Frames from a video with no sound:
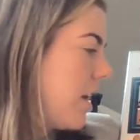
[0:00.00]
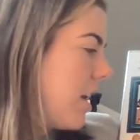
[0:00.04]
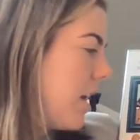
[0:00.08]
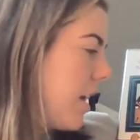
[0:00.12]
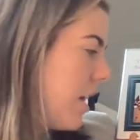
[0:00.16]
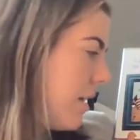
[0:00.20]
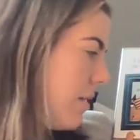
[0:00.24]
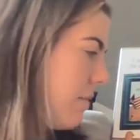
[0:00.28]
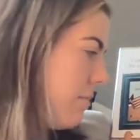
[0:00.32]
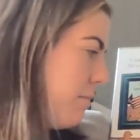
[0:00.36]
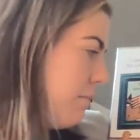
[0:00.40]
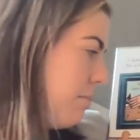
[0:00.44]

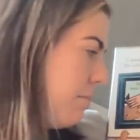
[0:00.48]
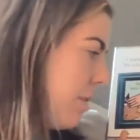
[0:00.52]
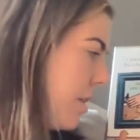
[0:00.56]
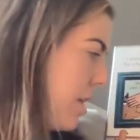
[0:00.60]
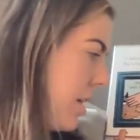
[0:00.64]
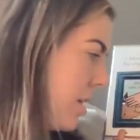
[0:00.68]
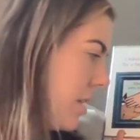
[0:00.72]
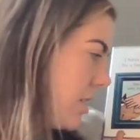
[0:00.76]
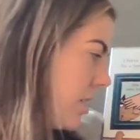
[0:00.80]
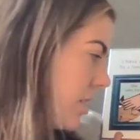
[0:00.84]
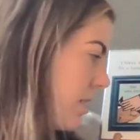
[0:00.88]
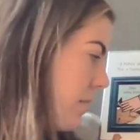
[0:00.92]
and
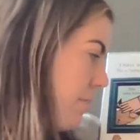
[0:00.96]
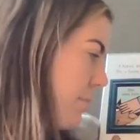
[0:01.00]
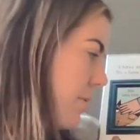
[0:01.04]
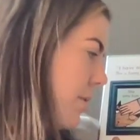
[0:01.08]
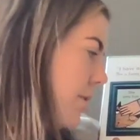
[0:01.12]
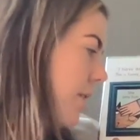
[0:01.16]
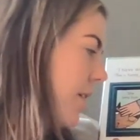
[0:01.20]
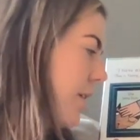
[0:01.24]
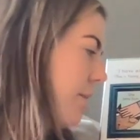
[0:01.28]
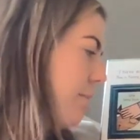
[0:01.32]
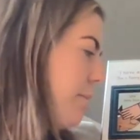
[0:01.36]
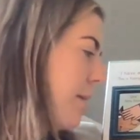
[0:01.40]
plunks the
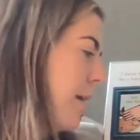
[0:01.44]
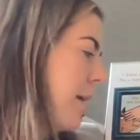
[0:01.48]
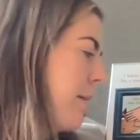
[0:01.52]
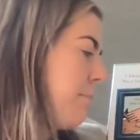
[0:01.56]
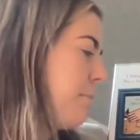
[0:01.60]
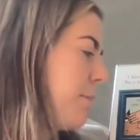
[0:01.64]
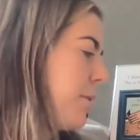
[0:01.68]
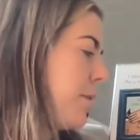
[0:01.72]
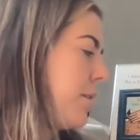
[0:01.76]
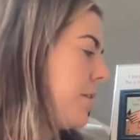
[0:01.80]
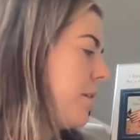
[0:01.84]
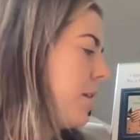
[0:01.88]
purring,
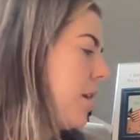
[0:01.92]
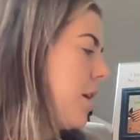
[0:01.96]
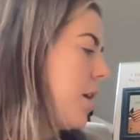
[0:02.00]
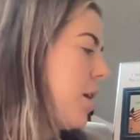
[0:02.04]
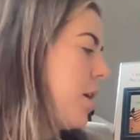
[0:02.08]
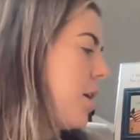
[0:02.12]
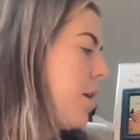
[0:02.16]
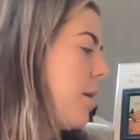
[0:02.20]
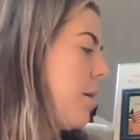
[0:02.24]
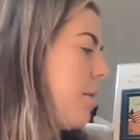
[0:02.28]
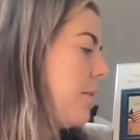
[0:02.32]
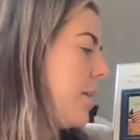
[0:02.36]
pampered
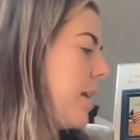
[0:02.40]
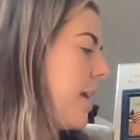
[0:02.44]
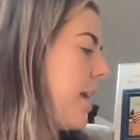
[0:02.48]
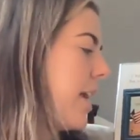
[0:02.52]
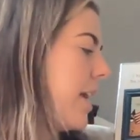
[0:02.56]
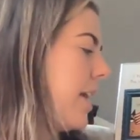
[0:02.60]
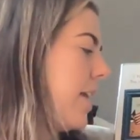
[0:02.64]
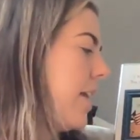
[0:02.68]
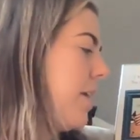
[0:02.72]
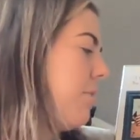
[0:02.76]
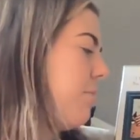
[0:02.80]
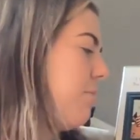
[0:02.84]

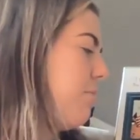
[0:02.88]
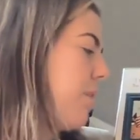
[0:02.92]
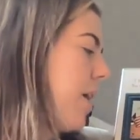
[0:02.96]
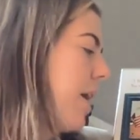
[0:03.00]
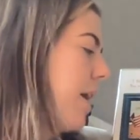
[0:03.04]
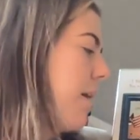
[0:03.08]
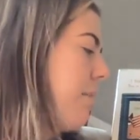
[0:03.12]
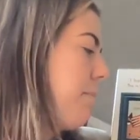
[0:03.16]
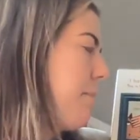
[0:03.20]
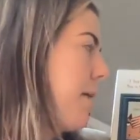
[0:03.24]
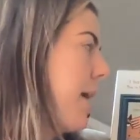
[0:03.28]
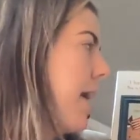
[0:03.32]
kitty
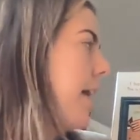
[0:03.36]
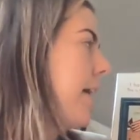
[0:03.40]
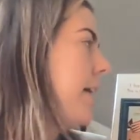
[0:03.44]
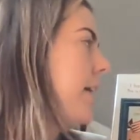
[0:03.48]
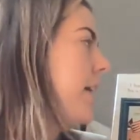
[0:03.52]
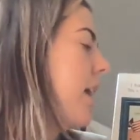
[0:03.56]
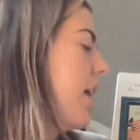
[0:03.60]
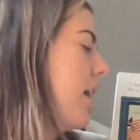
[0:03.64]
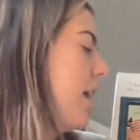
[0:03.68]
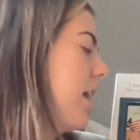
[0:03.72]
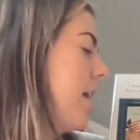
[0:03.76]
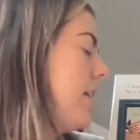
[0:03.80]
right
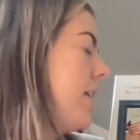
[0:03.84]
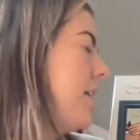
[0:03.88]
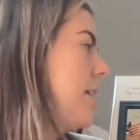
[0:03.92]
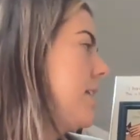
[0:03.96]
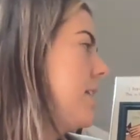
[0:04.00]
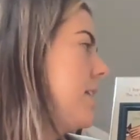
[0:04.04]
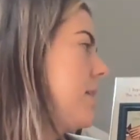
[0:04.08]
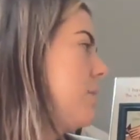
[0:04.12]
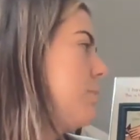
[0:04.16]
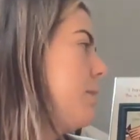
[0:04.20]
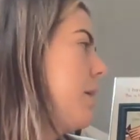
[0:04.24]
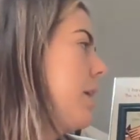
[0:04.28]
back on
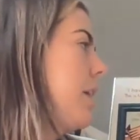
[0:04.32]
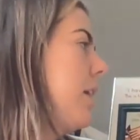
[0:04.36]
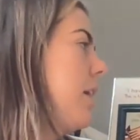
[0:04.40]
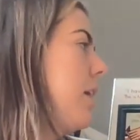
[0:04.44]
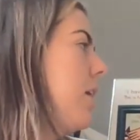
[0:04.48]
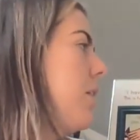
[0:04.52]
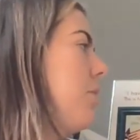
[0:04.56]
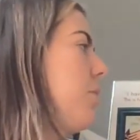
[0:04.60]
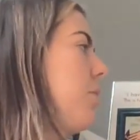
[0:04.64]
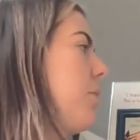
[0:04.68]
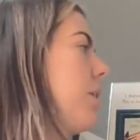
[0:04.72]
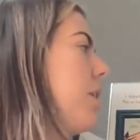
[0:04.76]
his
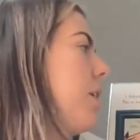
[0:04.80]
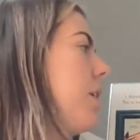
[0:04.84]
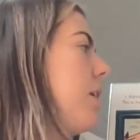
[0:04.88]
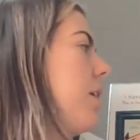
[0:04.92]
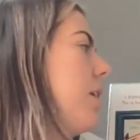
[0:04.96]
pillow.